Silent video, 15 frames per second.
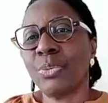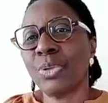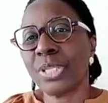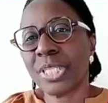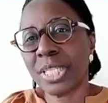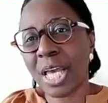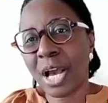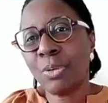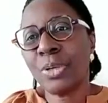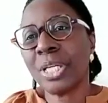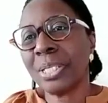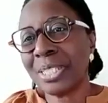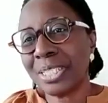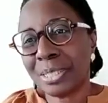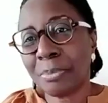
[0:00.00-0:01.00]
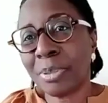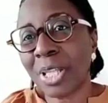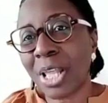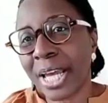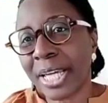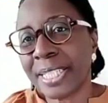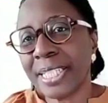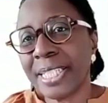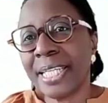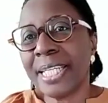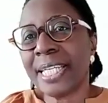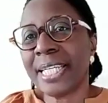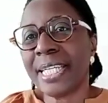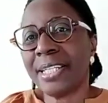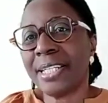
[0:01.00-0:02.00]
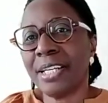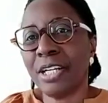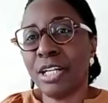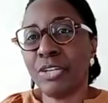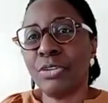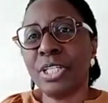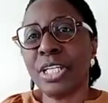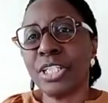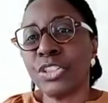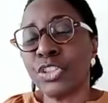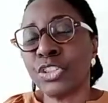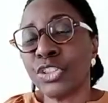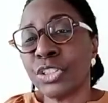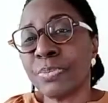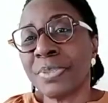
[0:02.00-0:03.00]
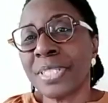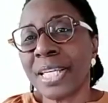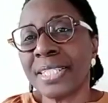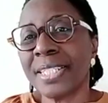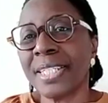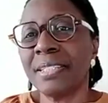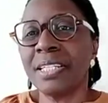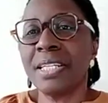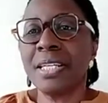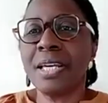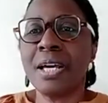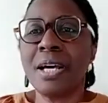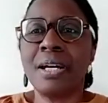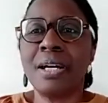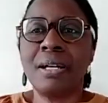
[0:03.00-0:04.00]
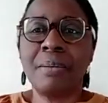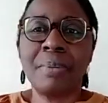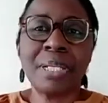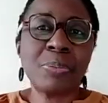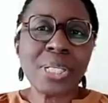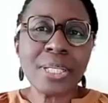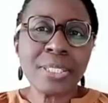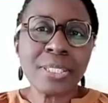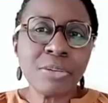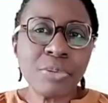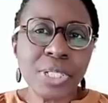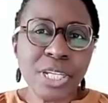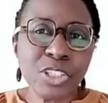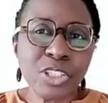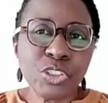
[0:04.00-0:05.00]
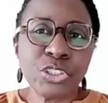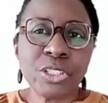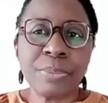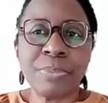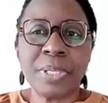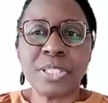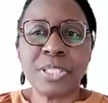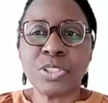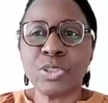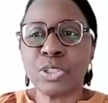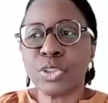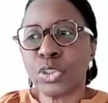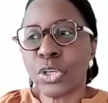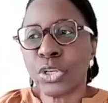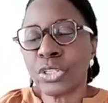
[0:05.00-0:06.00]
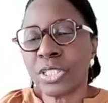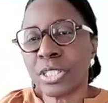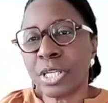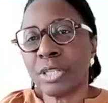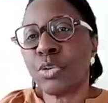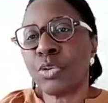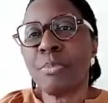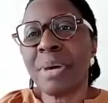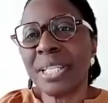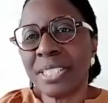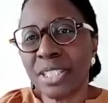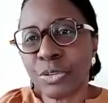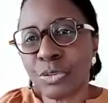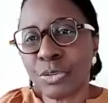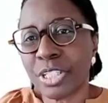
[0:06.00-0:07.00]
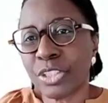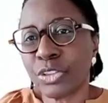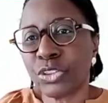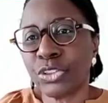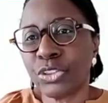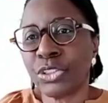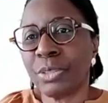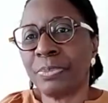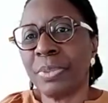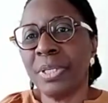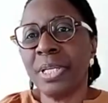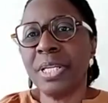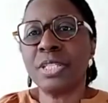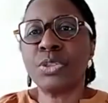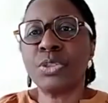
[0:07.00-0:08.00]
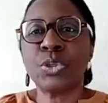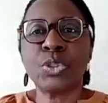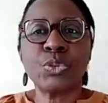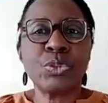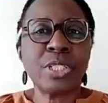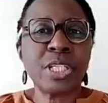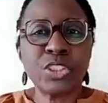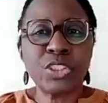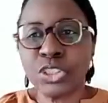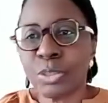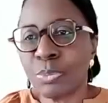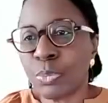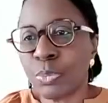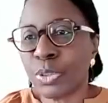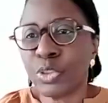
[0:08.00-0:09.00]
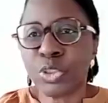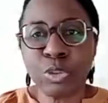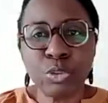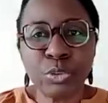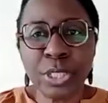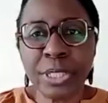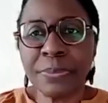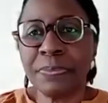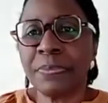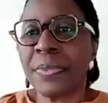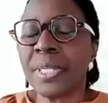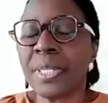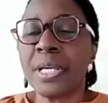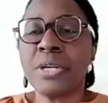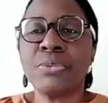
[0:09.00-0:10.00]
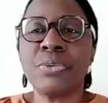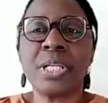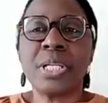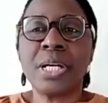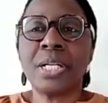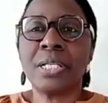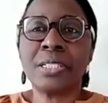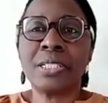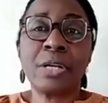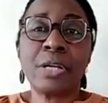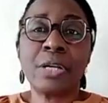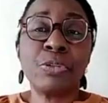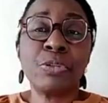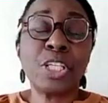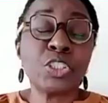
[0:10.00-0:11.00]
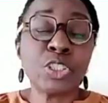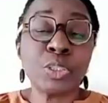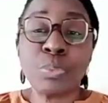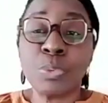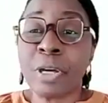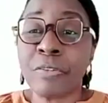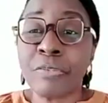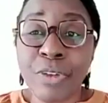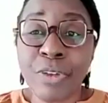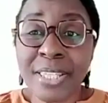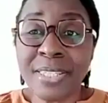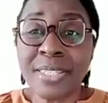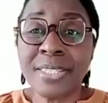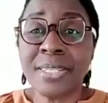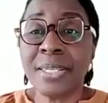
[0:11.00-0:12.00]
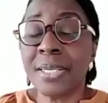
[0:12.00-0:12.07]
see how it is applied in a relationship setting. And when I say relationship, it's not just the romantic relationship. It's also a relationship with children, a relationship with our friends.